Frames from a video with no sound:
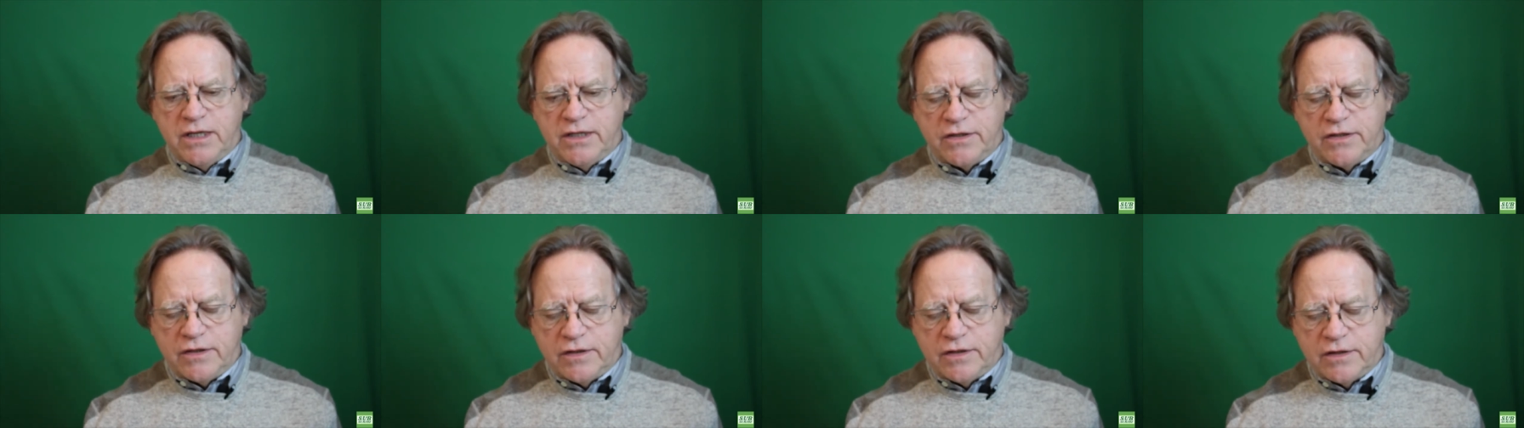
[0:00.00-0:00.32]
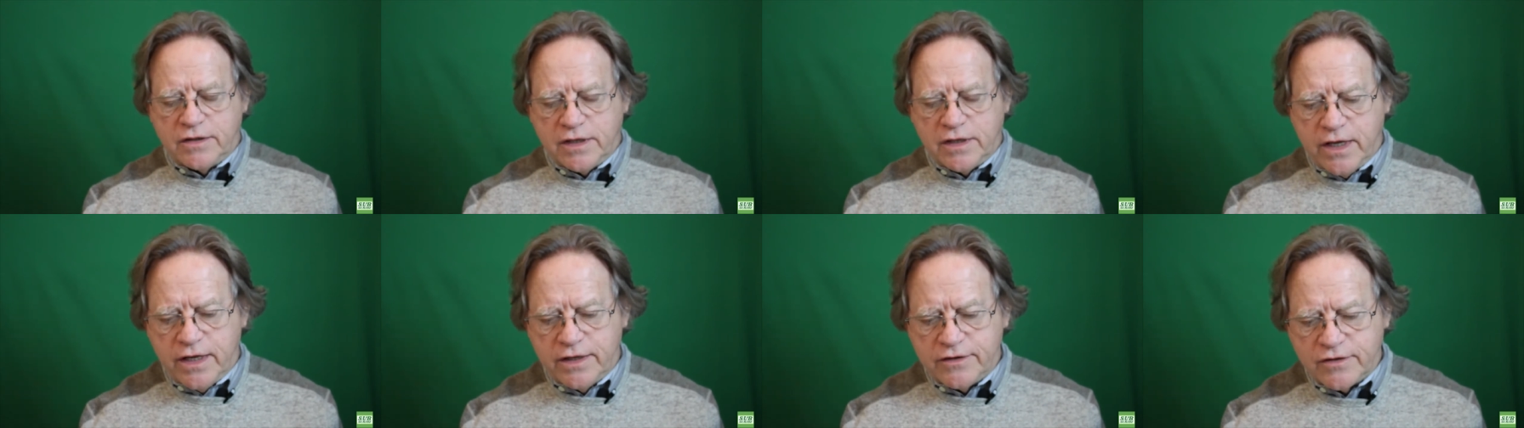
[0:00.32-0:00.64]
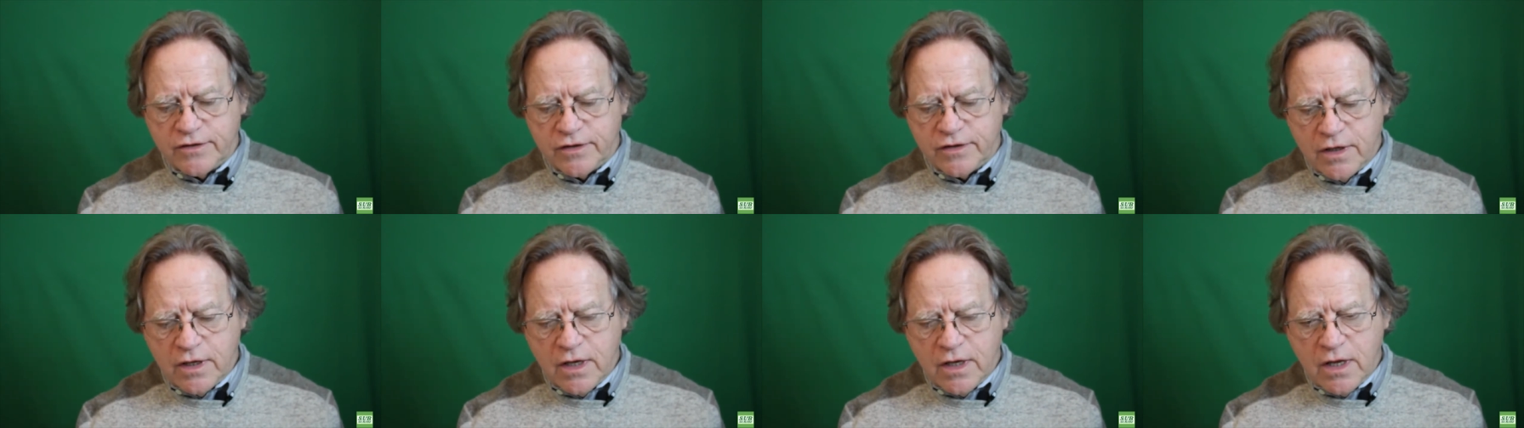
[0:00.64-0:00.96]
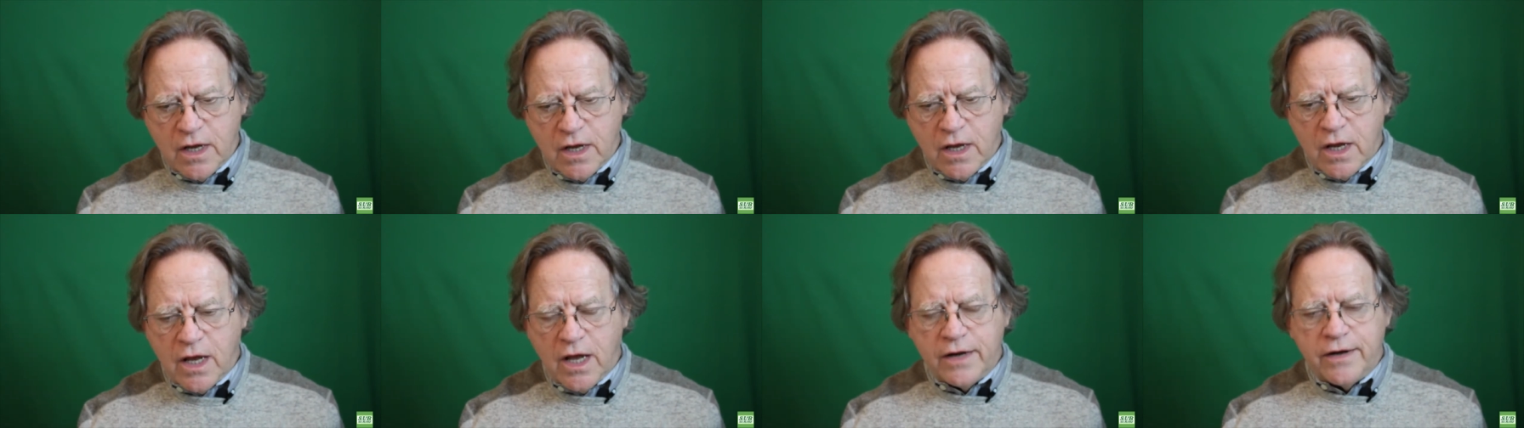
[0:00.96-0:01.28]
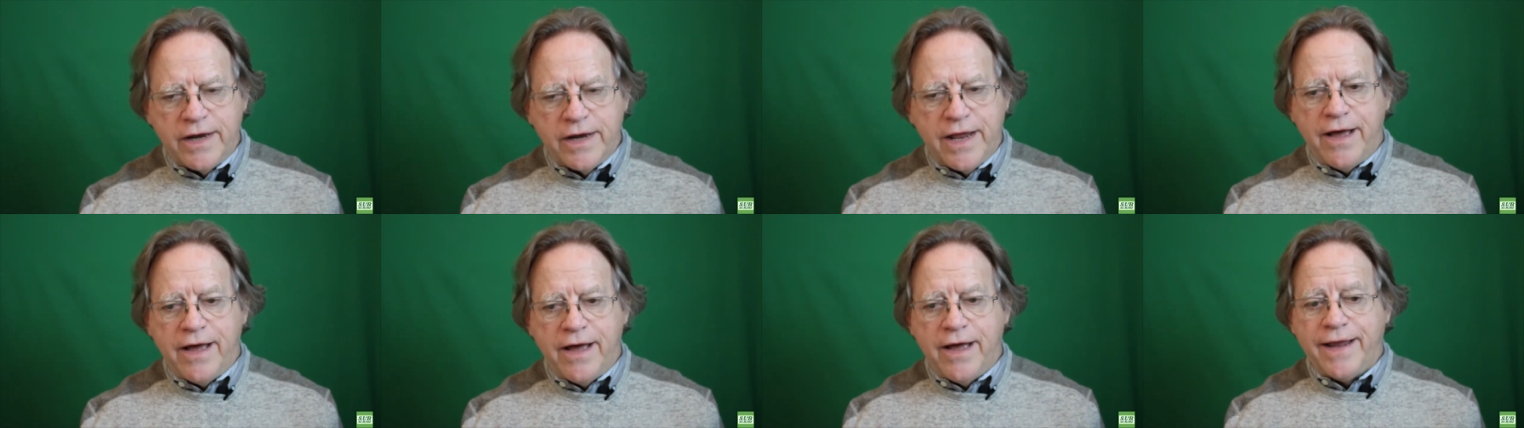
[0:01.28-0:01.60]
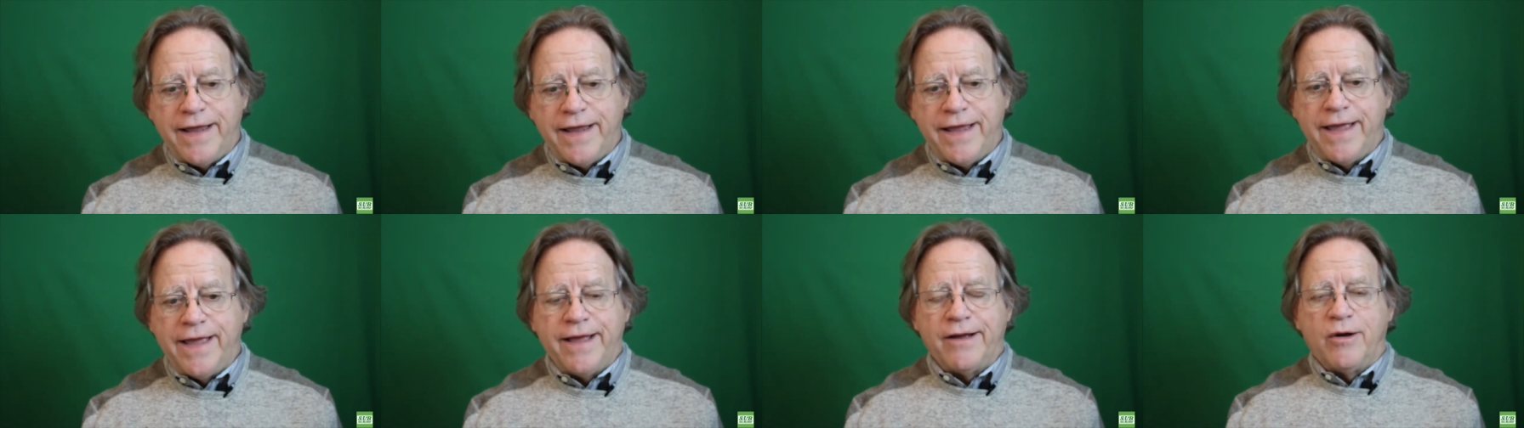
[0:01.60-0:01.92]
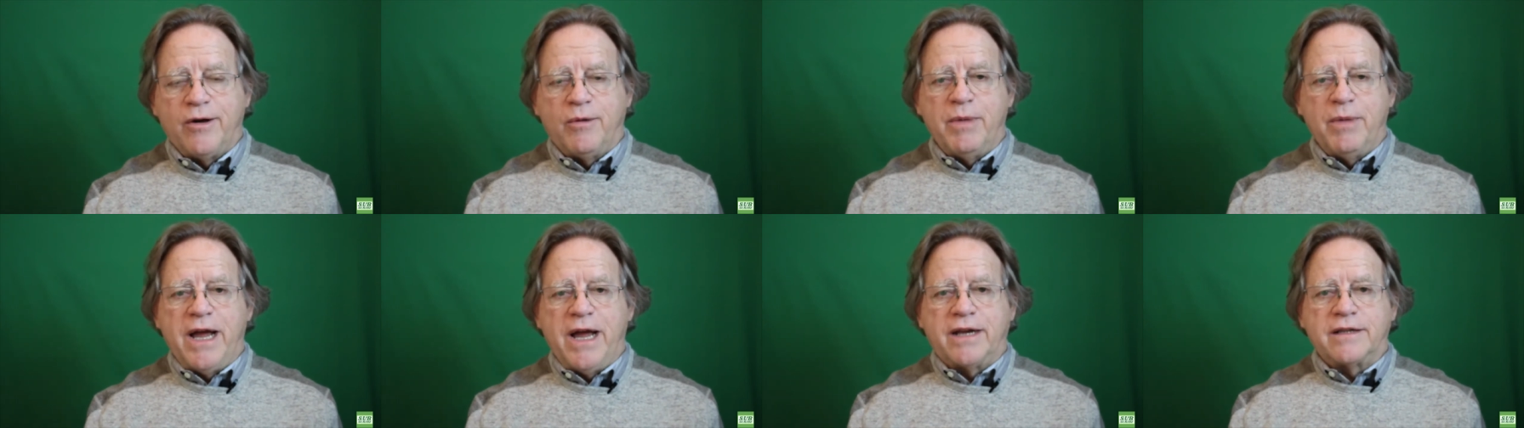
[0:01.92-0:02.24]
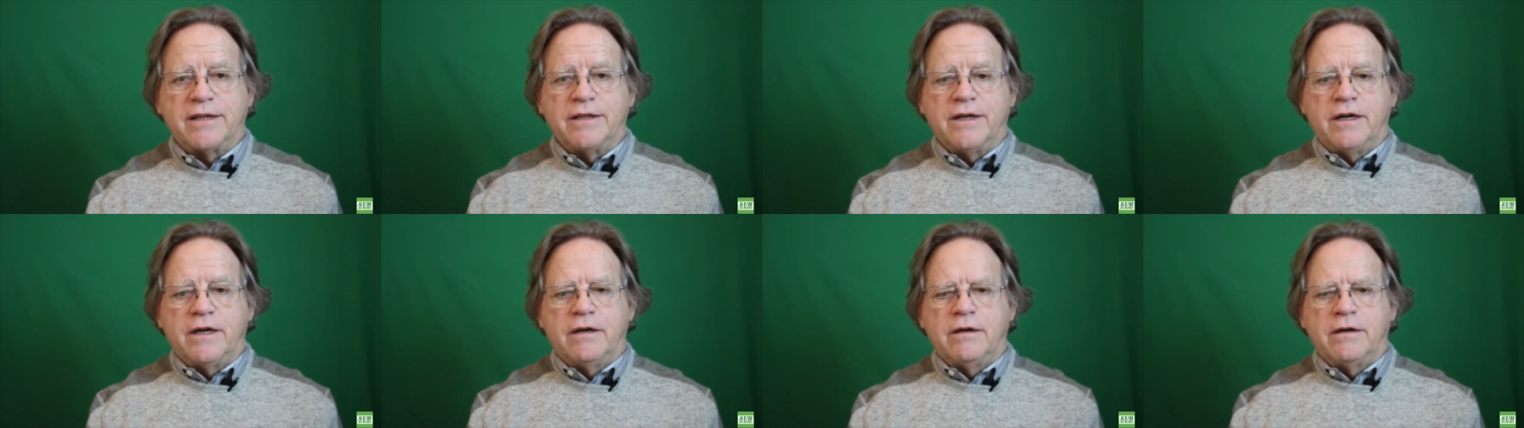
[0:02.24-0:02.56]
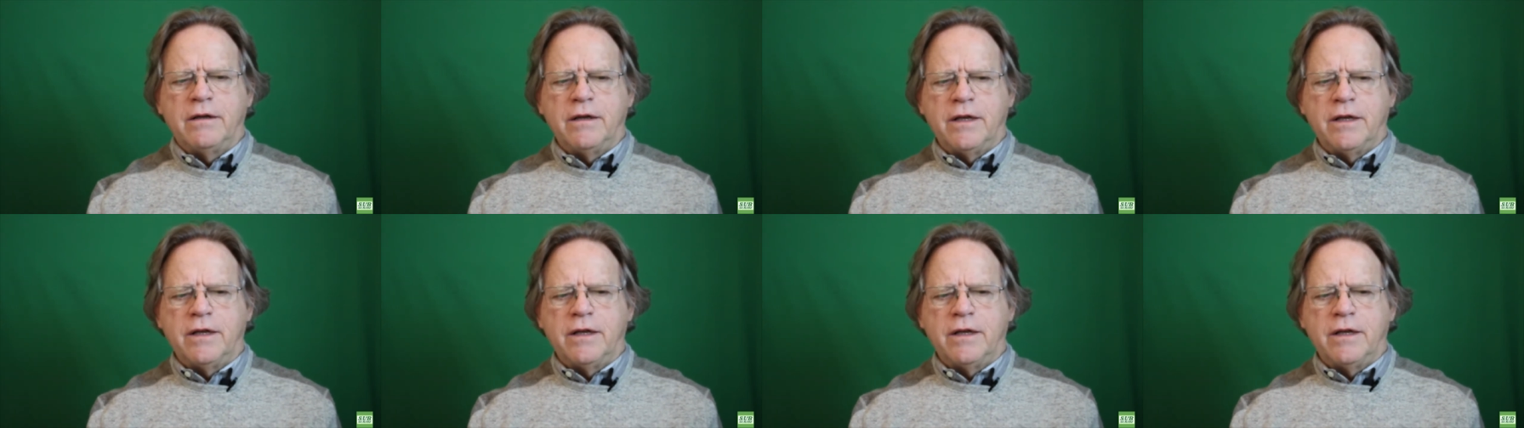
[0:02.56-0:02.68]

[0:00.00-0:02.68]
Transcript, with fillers: she says, Now I can't go back there.